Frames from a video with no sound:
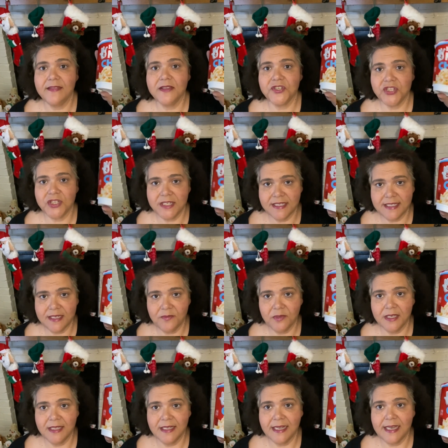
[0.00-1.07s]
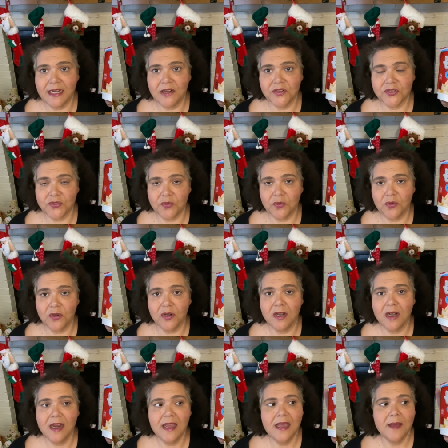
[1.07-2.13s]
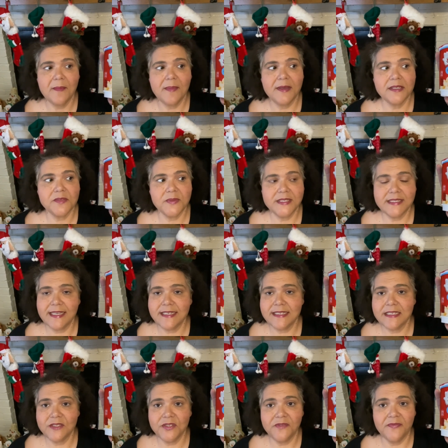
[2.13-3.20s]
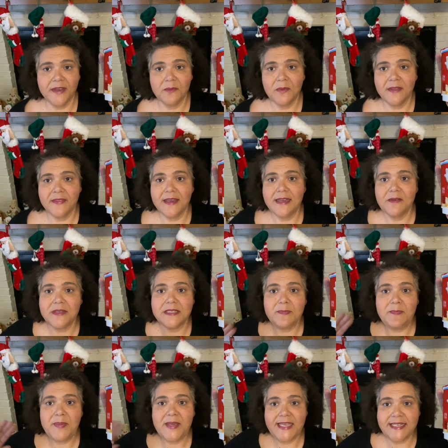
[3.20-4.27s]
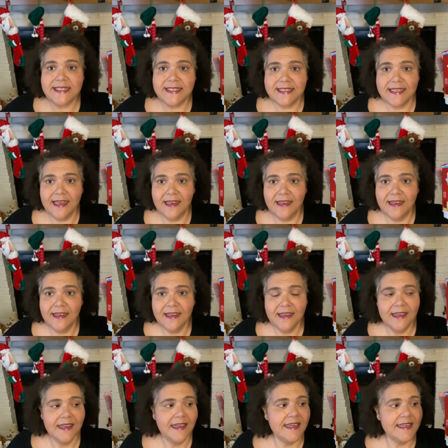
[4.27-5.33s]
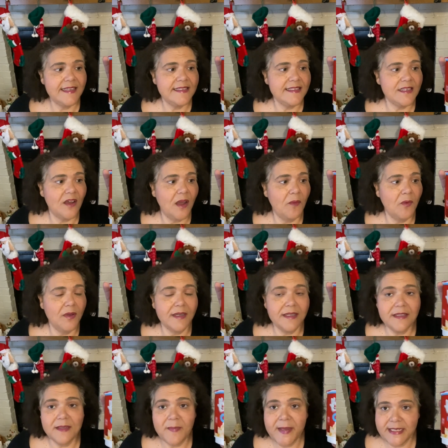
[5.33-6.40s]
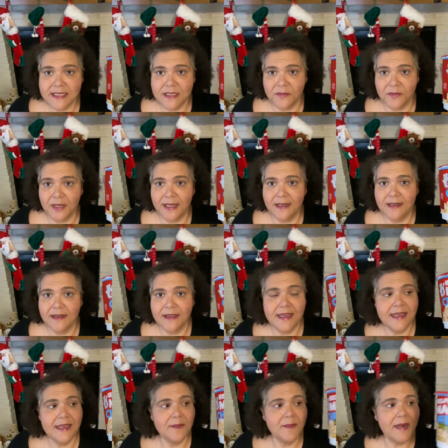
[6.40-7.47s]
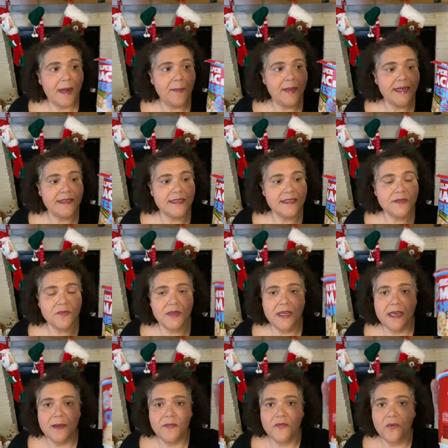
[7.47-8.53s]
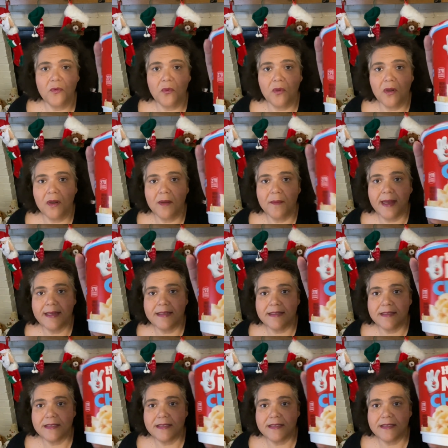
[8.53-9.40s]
the cheesy one in our store, but Sweet Sadie said she found one that was pizza, and so I wanted the pizza one. But I picked this one up for my